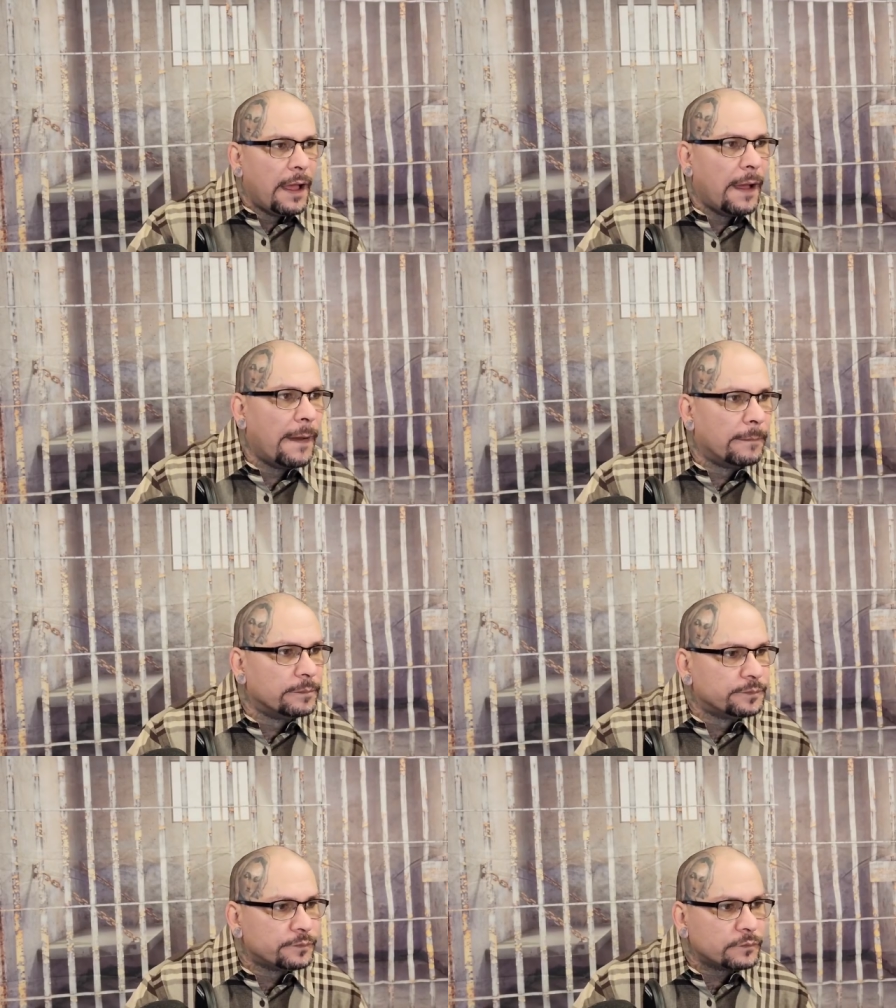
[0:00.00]

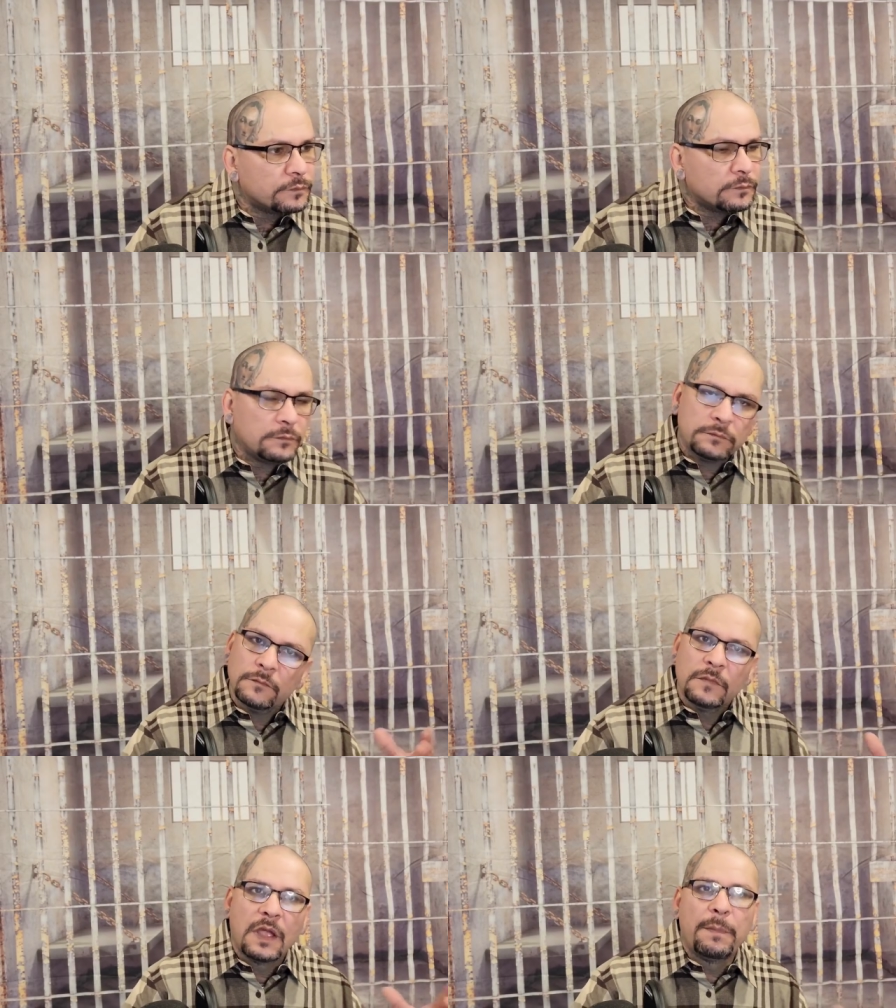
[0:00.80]
Um,
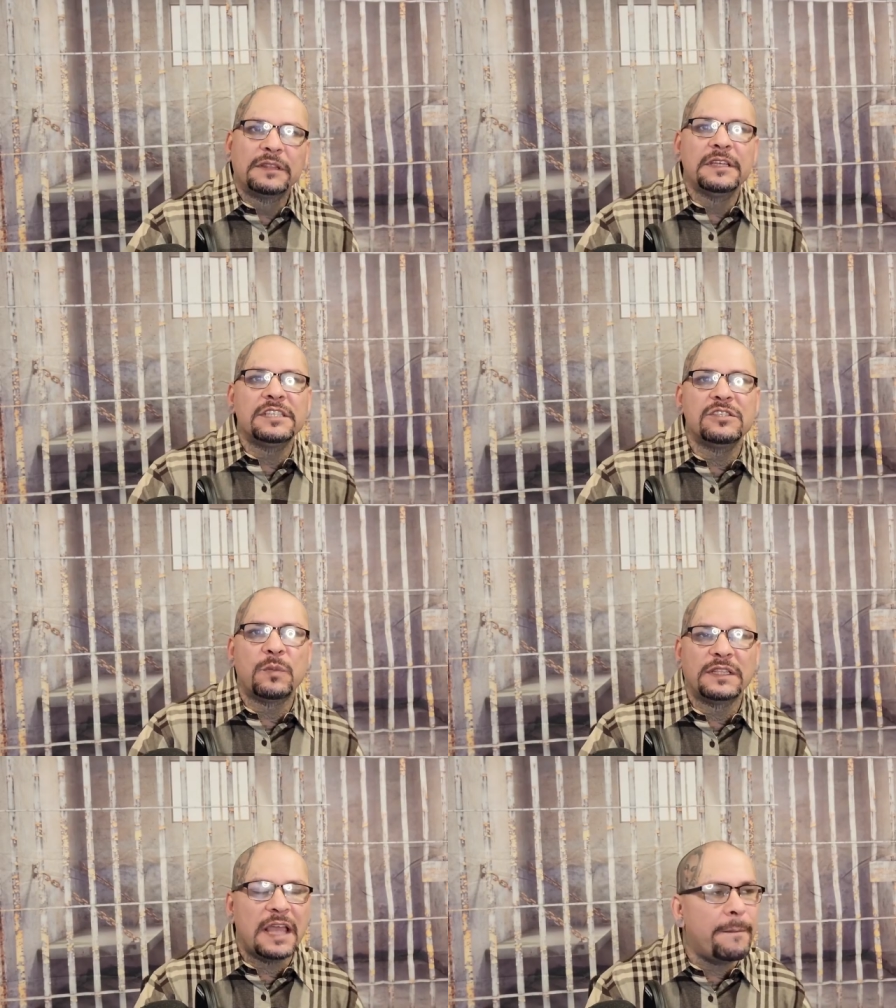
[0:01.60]
but this is
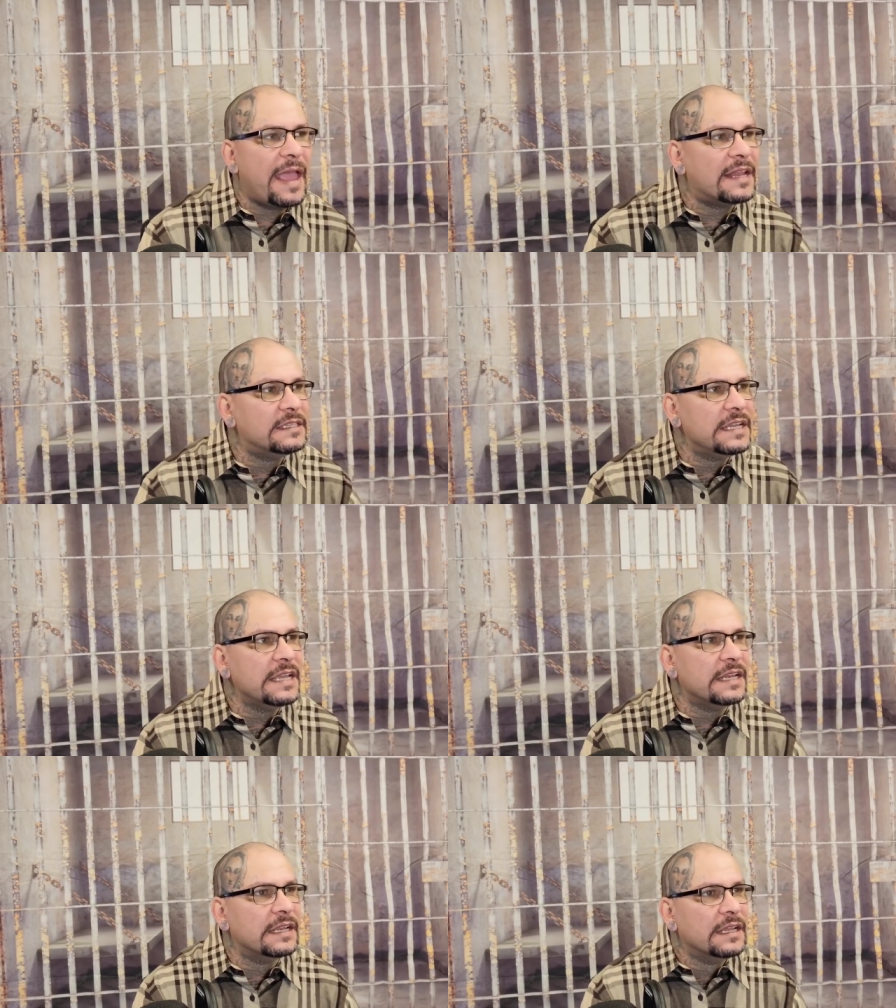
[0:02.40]
what that man
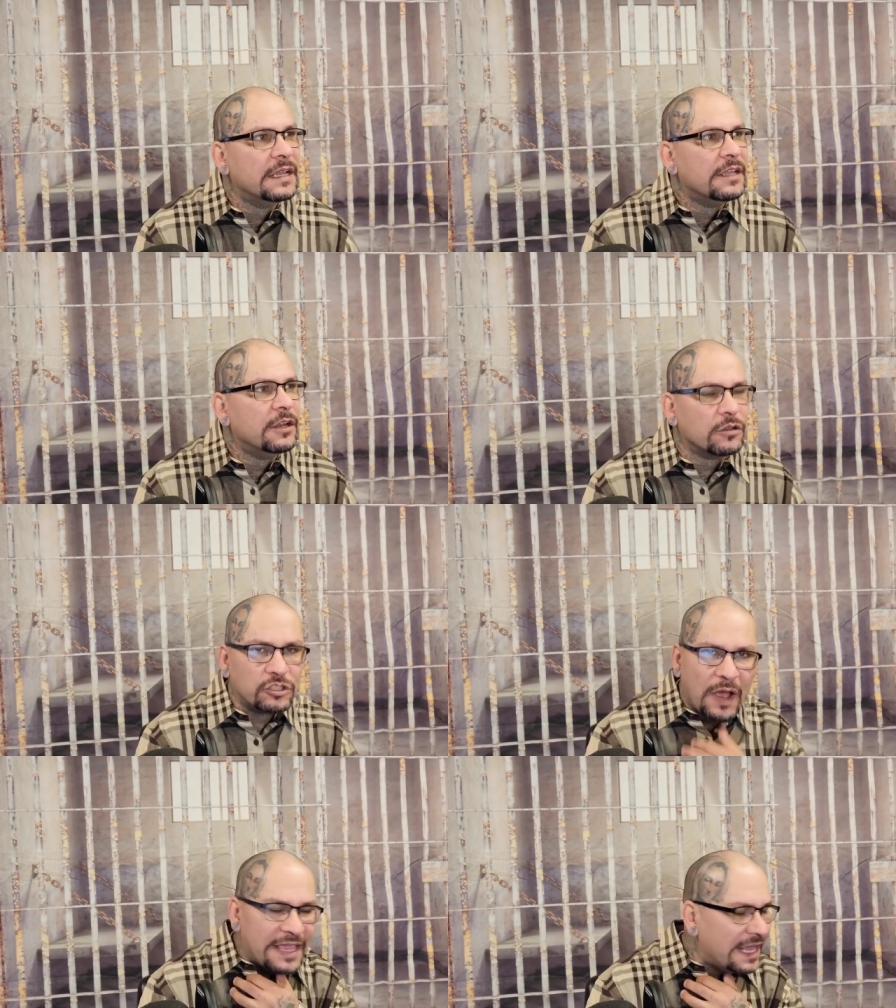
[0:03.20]
did. You know,
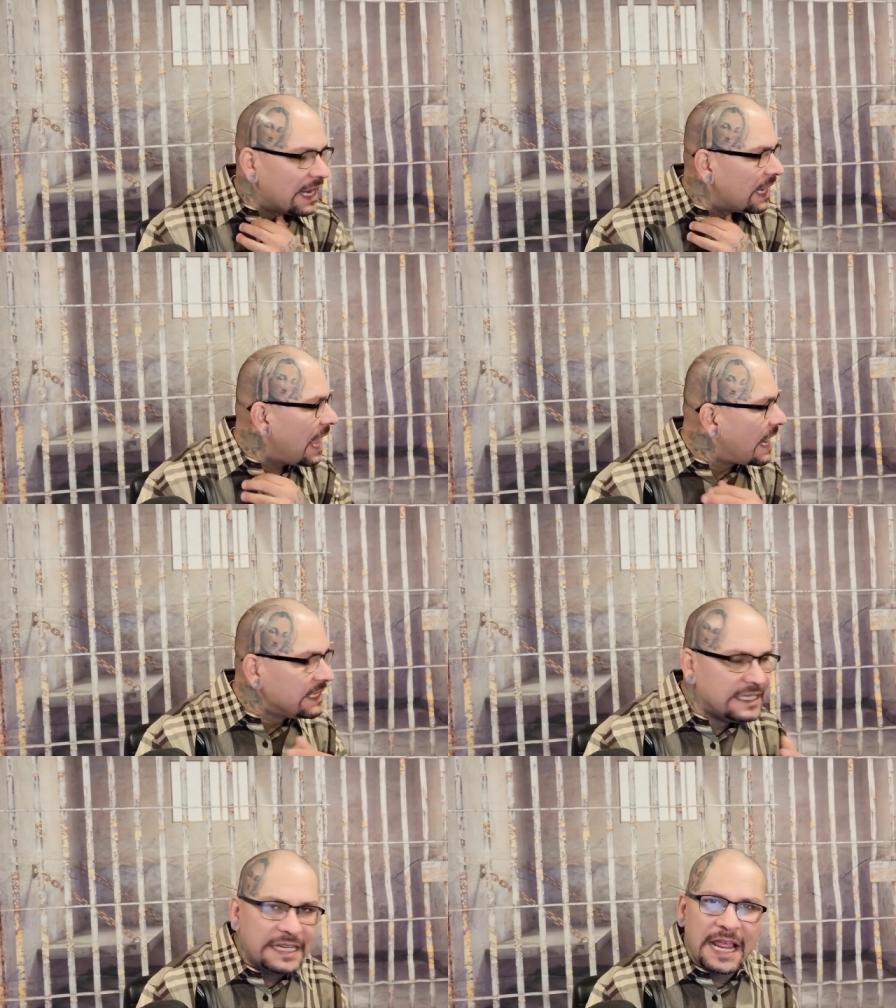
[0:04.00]
so I get a lot
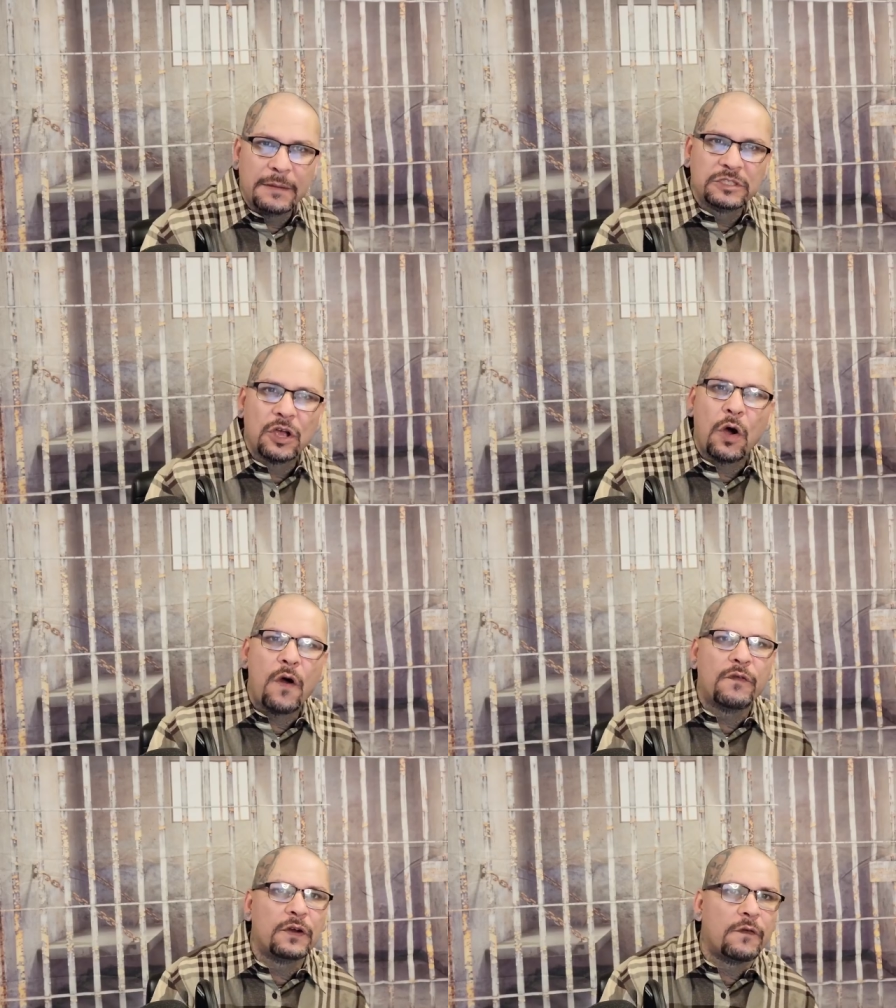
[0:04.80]
of DMs
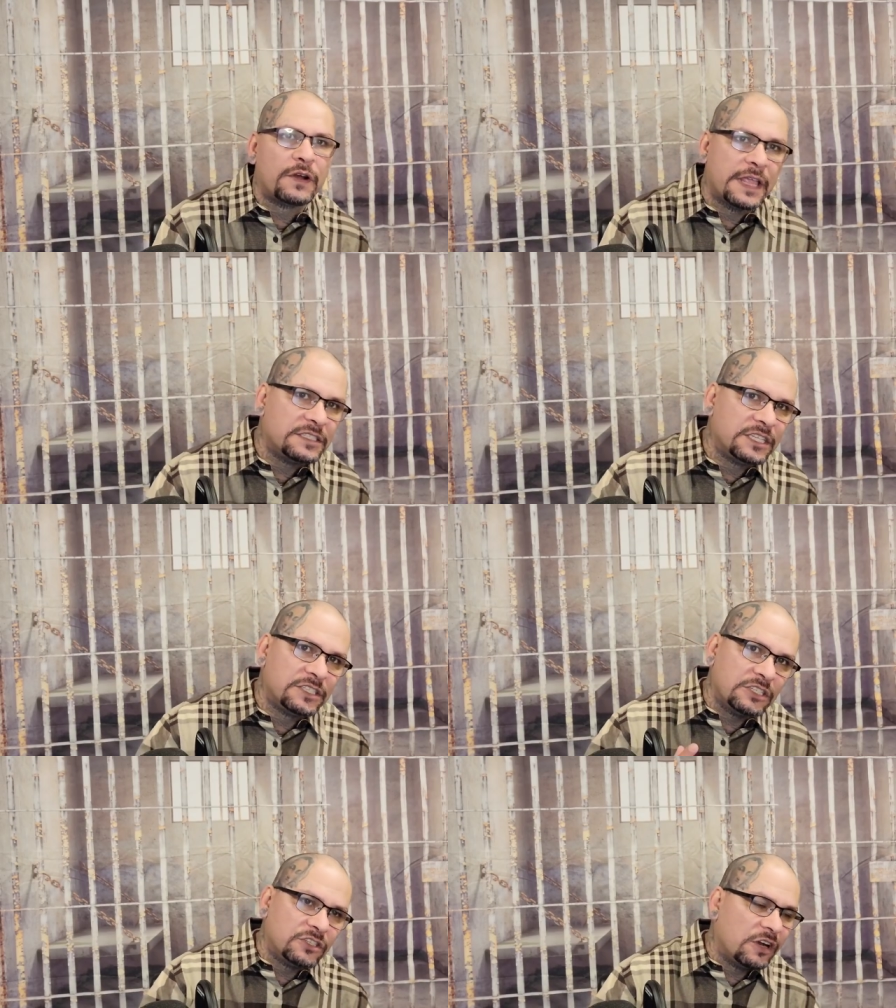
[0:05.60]
over and over again
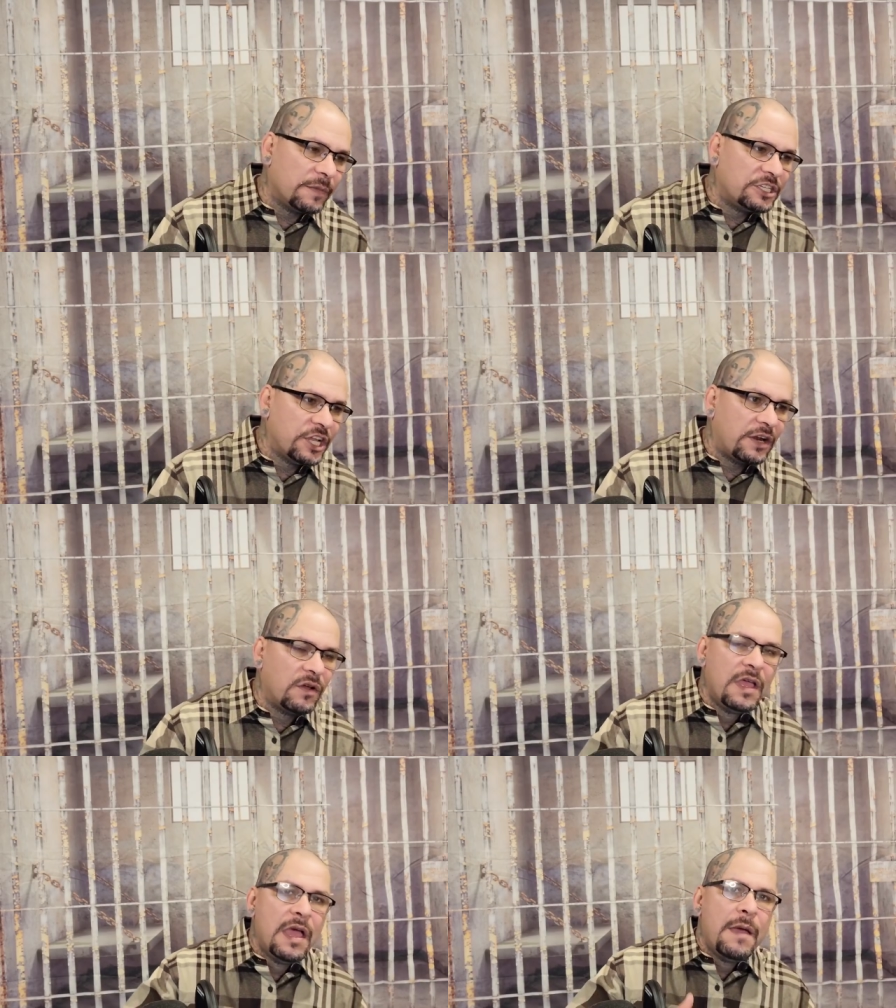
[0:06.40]
since I started my channel